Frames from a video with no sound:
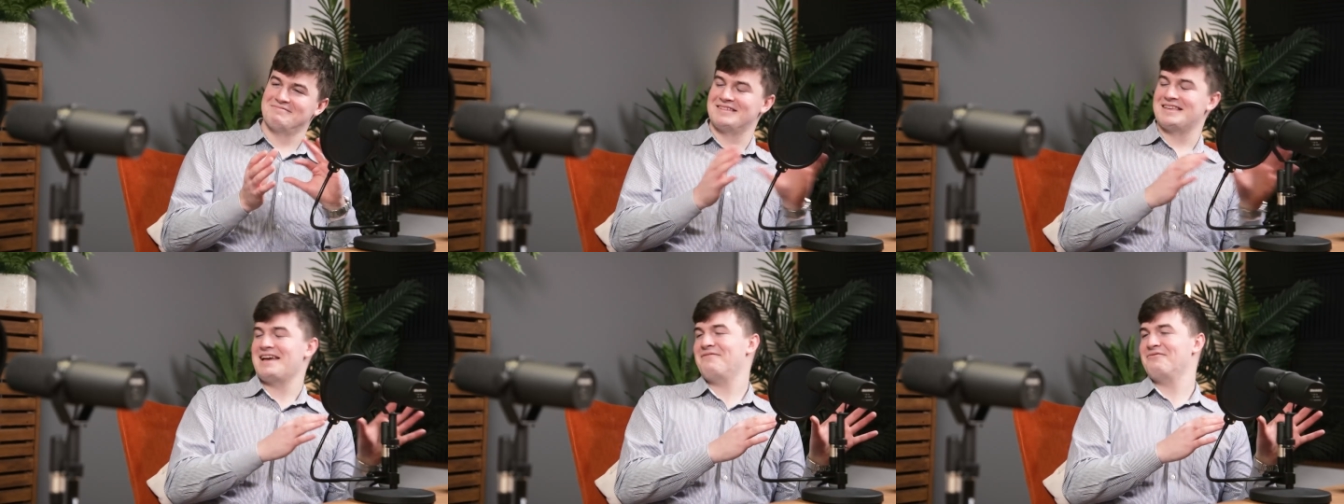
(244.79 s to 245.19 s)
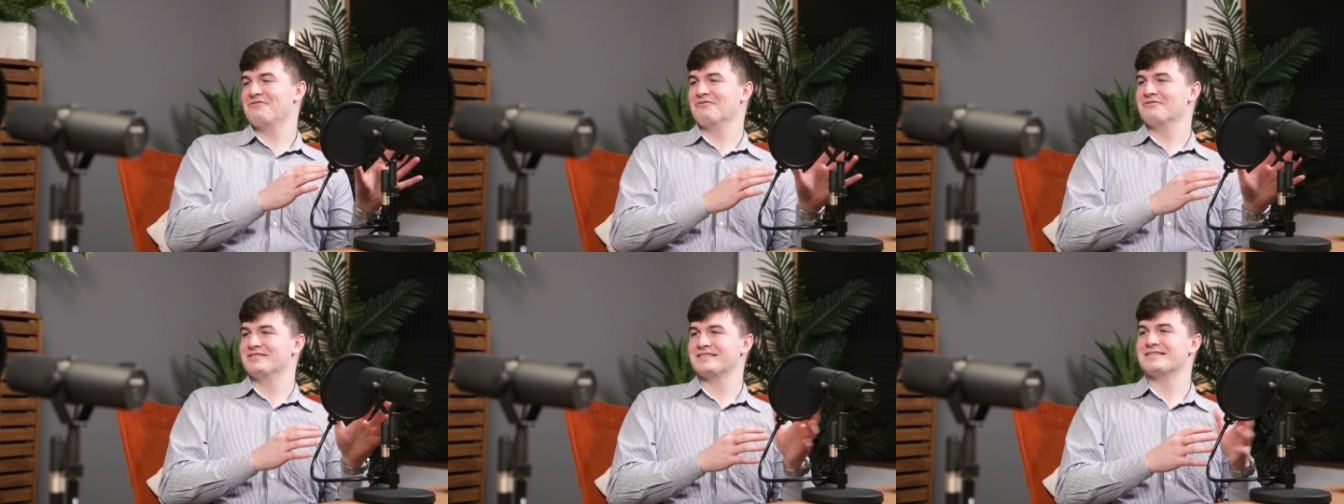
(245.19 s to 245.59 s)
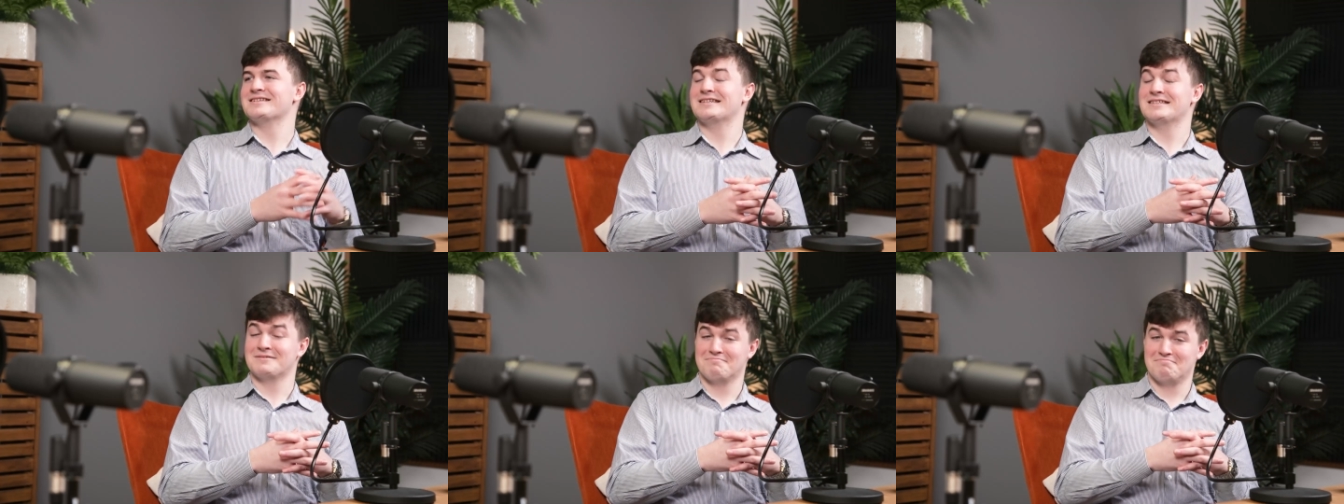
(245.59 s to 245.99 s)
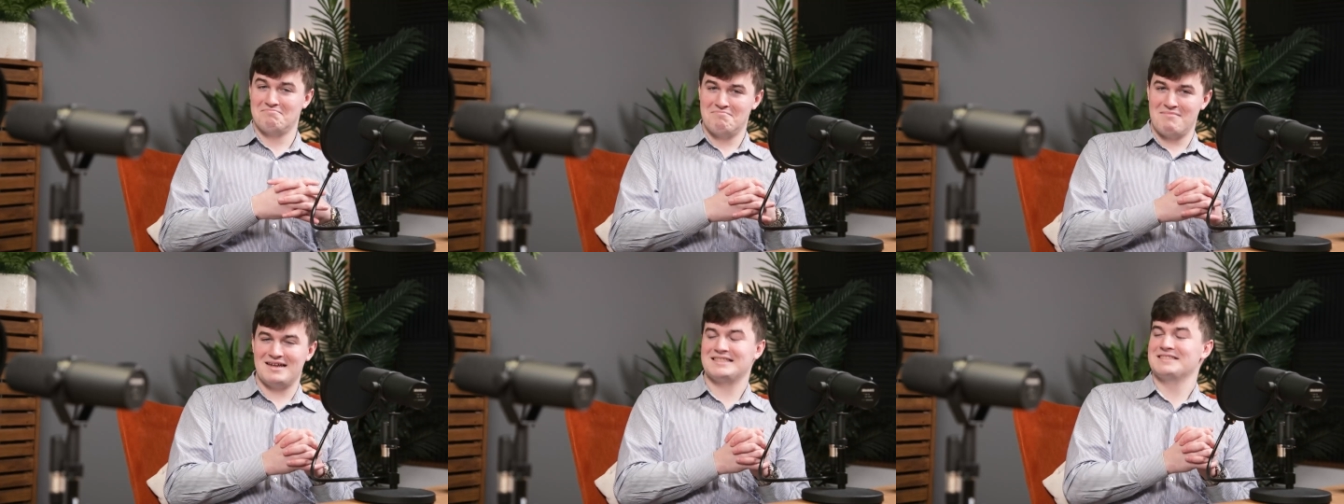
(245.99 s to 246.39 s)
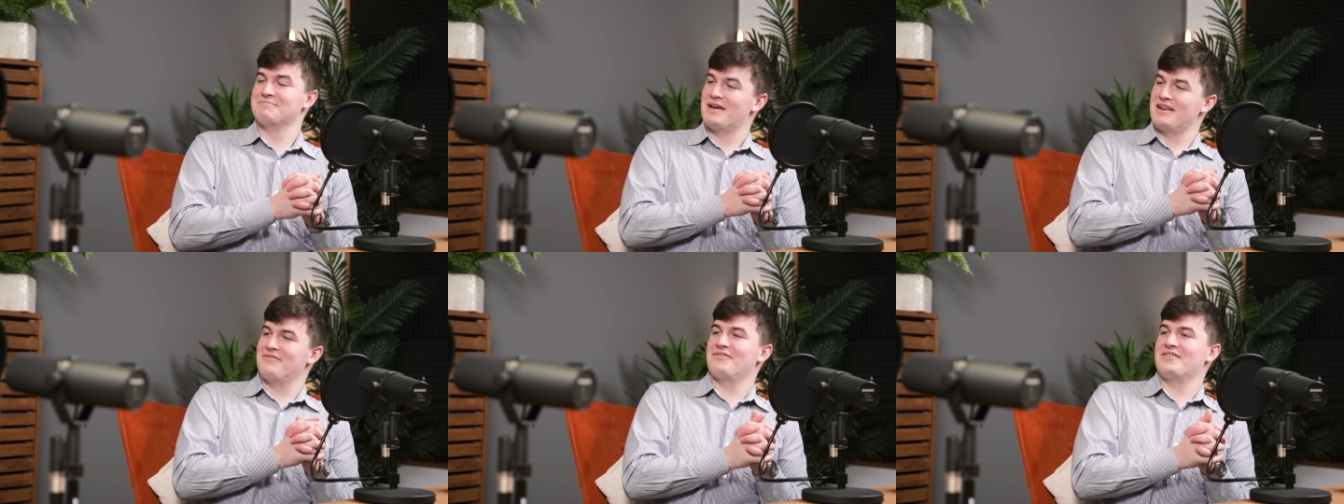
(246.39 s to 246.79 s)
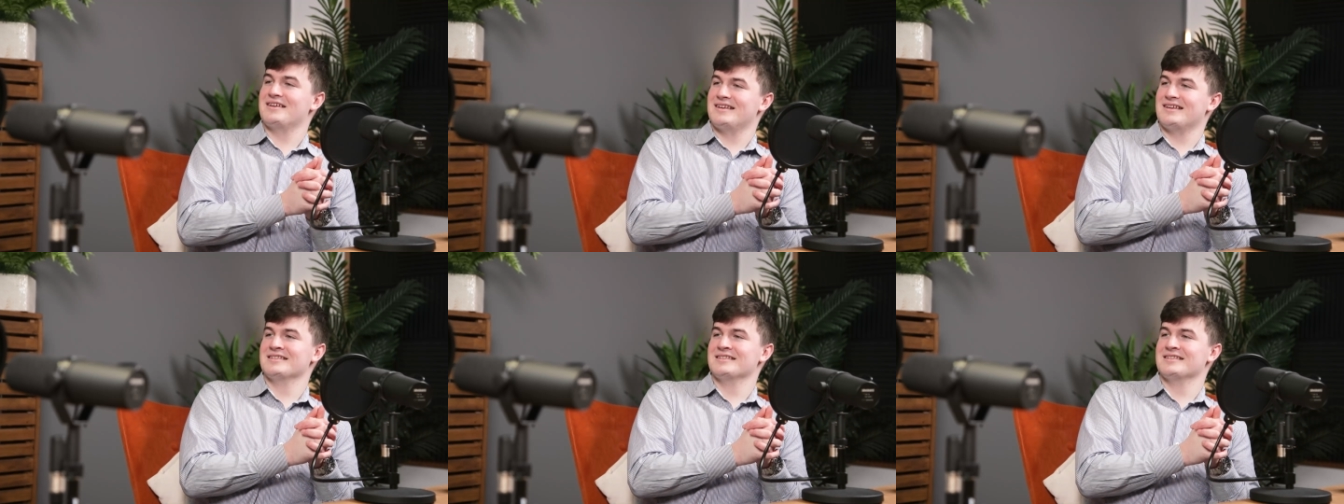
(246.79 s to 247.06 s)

cared for is a massive benefit,